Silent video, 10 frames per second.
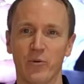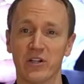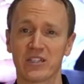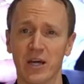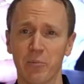Well,
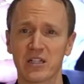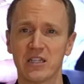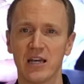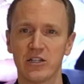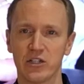a
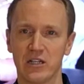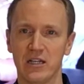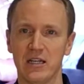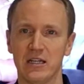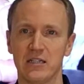
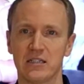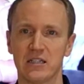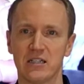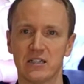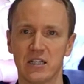subluxation is
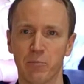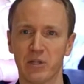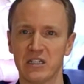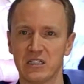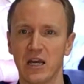
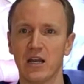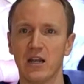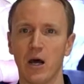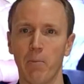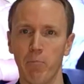simply
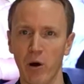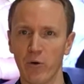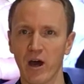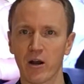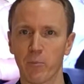stated a
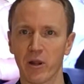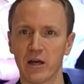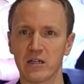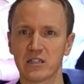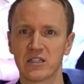bone out of
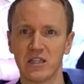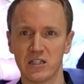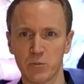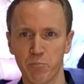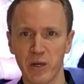place that
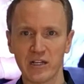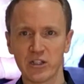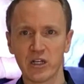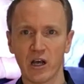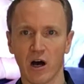is
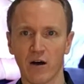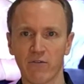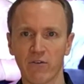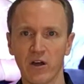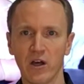pinching
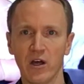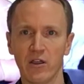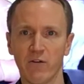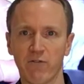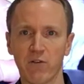off
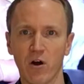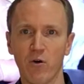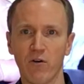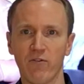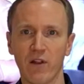the
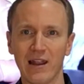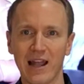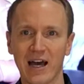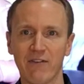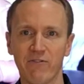flow of
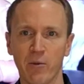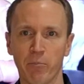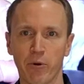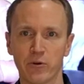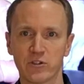life
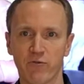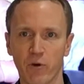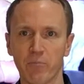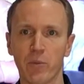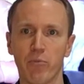impulse
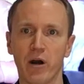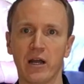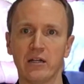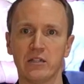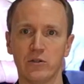from the
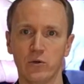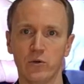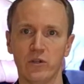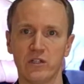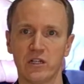brain
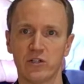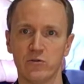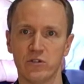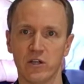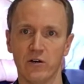to the
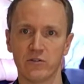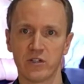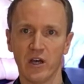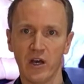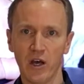tissue cells.